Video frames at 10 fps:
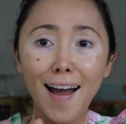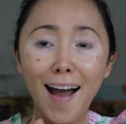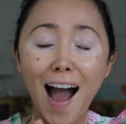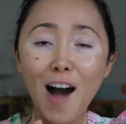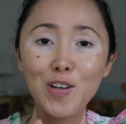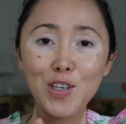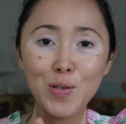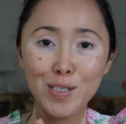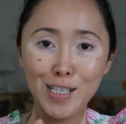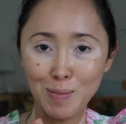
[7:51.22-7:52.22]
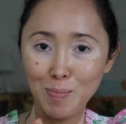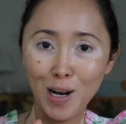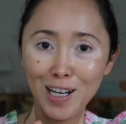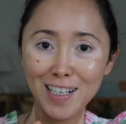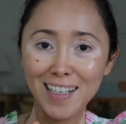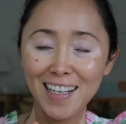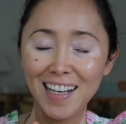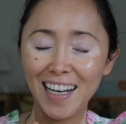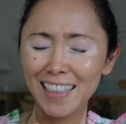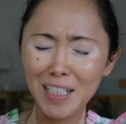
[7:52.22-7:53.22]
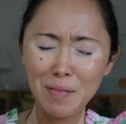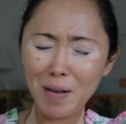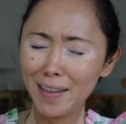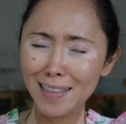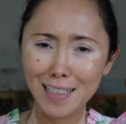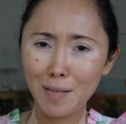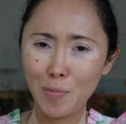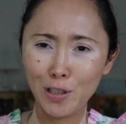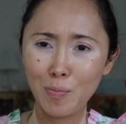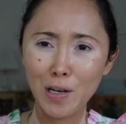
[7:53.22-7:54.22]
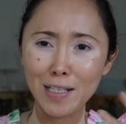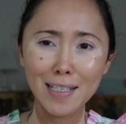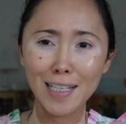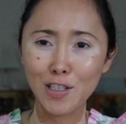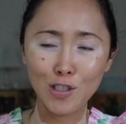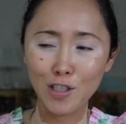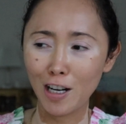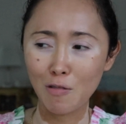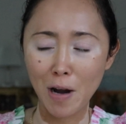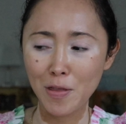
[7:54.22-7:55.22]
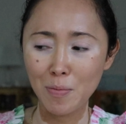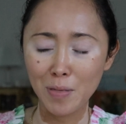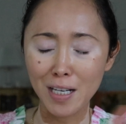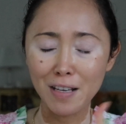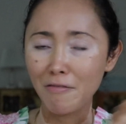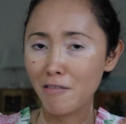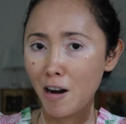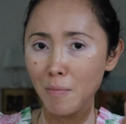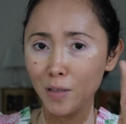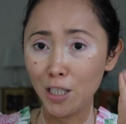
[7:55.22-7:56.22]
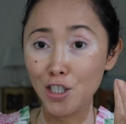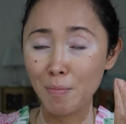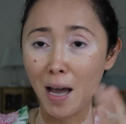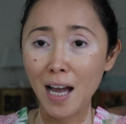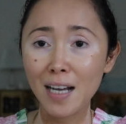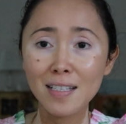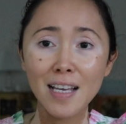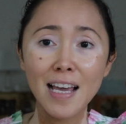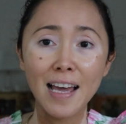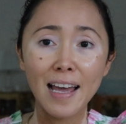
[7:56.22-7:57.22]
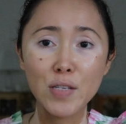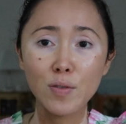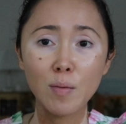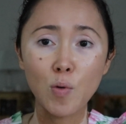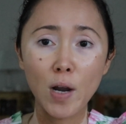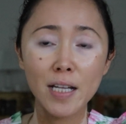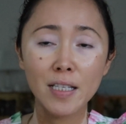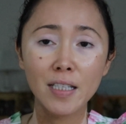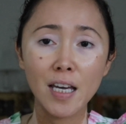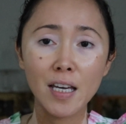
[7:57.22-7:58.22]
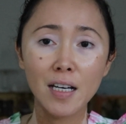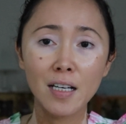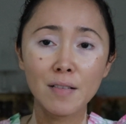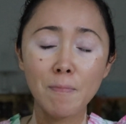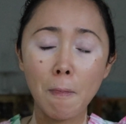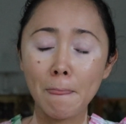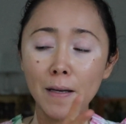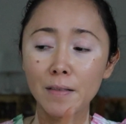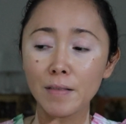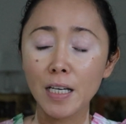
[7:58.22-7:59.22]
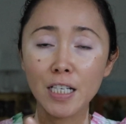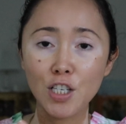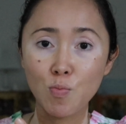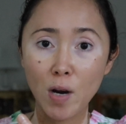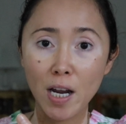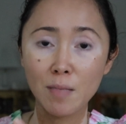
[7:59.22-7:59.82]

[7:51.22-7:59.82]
How cute is this mug? I didn't buy this as a birthday present. I just got it randomly from TJ Maxx. It's from the brand, the English brand